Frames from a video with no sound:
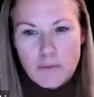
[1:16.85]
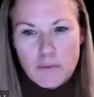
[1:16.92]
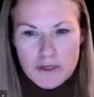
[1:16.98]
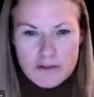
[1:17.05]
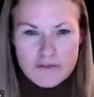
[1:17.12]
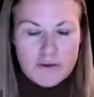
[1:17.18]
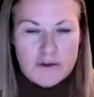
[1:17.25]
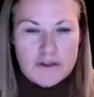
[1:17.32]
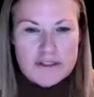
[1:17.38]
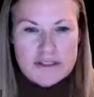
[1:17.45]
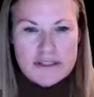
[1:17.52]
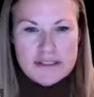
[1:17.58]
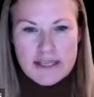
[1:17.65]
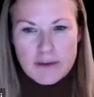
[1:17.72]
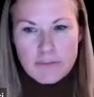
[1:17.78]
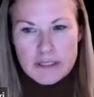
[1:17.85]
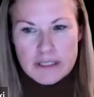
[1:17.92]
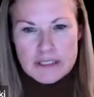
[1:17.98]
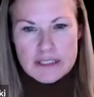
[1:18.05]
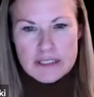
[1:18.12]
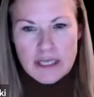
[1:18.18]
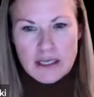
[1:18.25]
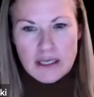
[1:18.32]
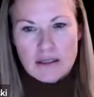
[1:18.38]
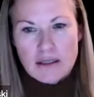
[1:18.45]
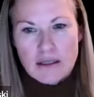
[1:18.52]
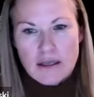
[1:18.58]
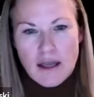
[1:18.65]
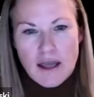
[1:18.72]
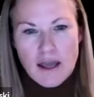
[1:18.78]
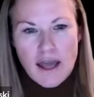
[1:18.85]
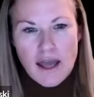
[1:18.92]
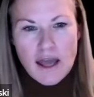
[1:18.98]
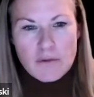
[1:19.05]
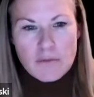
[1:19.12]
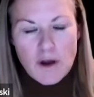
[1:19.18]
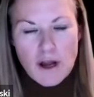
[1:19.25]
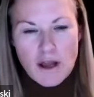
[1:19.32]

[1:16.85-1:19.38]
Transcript: We're going to focus on sampling today, and